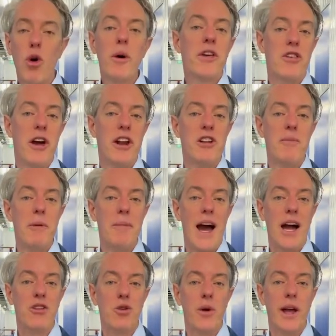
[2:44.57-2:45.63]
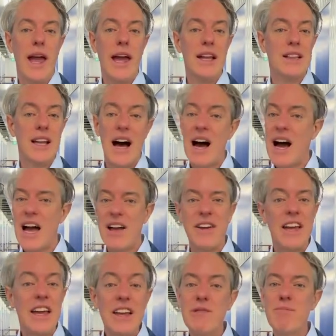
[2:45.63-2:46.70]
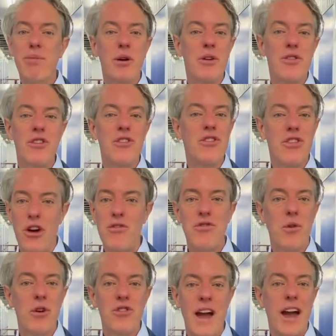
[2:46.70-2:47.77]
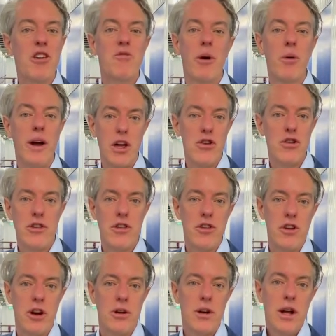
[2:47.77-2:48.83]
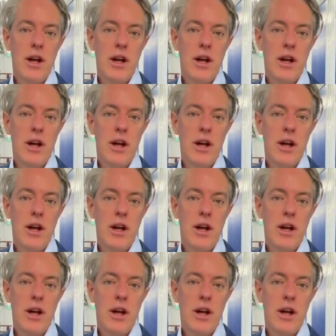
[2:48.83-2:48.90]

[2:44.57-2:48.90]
excited to be back doing a live in-person self-storage expo Asia this year.